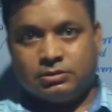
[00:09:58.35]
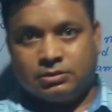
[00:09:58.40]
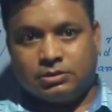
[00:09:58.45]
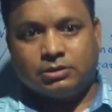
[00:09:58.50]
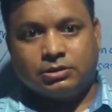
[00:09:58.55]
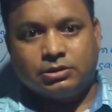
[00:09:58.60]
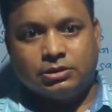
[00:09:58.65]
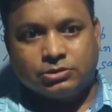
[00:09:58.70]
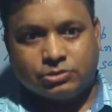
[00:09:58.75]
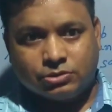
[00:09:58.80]

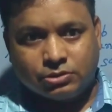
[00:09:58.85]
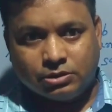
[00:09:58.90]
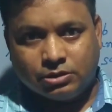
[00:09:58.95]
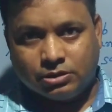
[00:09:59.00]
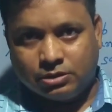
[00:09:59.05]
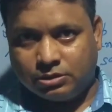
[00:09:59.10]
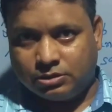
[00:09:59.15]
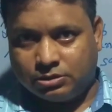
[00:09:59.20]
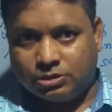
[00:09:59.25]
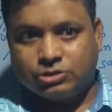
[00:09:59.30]

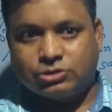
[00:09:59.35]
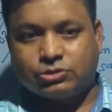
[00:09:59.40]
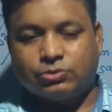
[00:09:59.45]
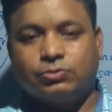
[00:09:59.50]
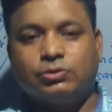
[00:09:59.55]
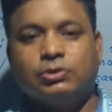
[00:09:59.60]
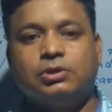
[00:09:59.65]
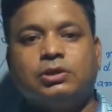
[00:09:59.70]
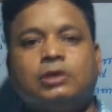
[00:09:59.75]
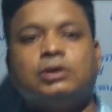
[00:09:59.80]
this
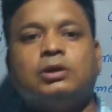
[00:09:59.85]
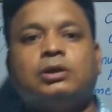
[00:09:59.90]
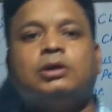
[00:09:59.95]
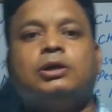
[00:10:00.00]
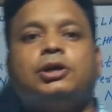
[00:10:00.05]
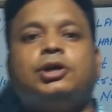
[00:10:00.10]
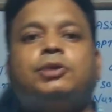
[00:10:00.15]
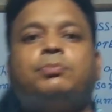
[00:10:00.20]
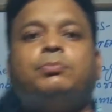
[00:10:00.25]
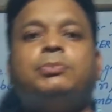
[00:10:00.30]
rule.
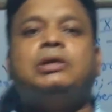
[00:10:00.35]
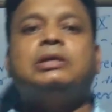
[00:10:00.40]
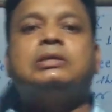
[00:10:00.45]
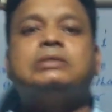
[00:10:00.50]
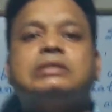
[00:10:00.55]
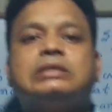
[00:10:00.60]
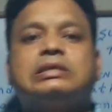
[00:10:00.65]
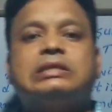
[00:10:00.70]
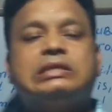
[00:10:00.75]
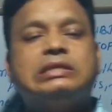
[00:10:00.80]
It
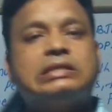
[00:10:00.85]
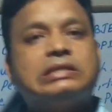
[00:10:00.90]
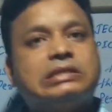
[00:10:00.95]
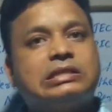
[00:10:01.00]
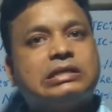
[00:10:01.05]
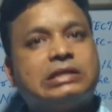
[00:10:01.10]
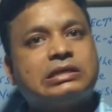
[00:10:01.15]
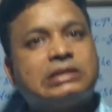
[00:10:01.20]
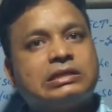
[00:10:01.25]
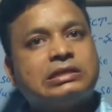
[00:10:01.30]
means
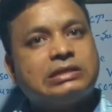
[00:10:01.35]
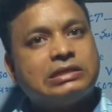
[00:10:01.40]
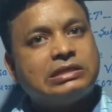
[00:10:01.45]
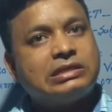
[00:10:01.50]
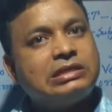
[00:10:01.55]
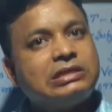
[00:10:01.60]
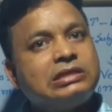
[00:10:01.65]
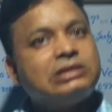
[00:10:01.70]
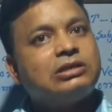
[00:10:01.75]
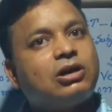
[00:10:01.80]
either
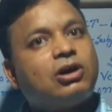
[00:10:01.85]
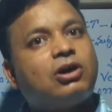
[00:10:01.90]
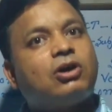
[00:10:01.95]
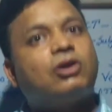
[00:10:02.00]
he